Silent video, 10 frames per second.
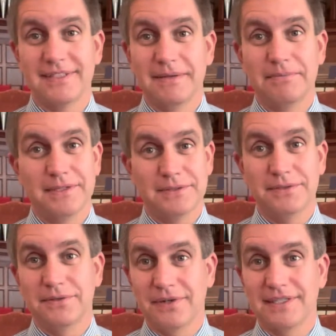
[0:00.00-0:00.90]
then please do
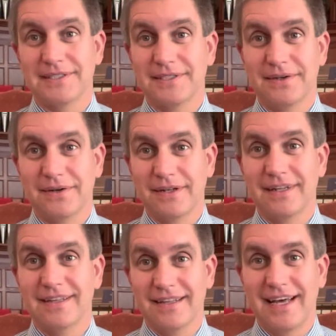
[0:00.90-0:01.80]
join us
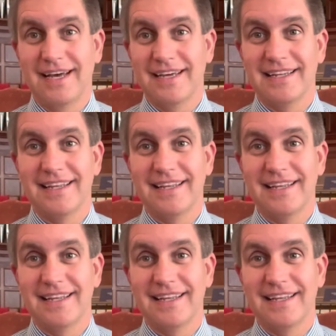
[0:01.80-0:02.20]
online.